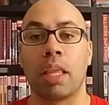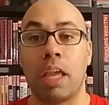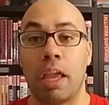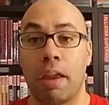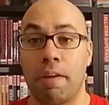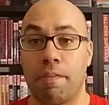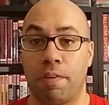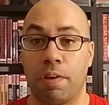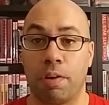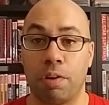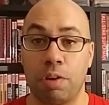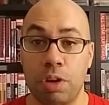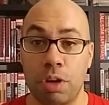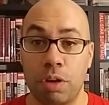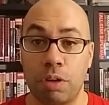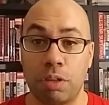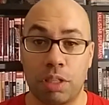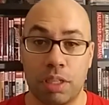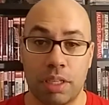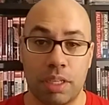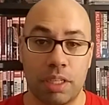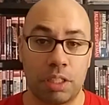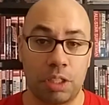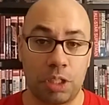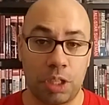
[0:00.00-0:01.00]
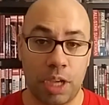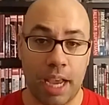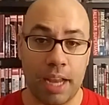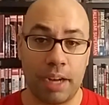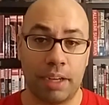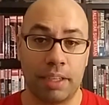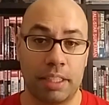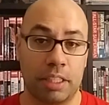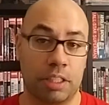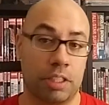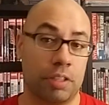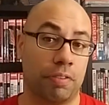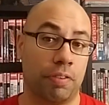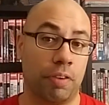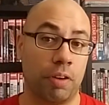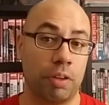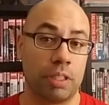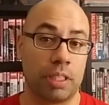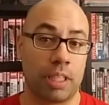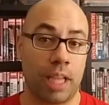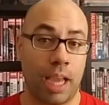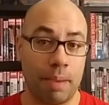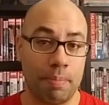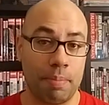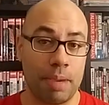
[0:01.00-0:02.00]
If you're new to this channel, this is your
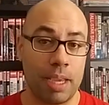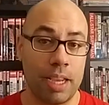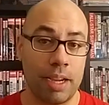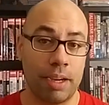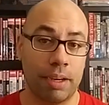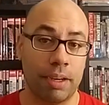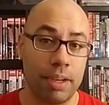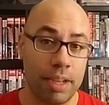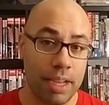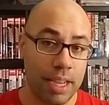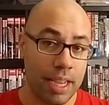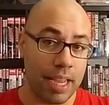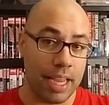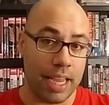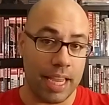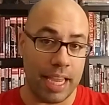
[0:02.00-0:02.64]
first time here,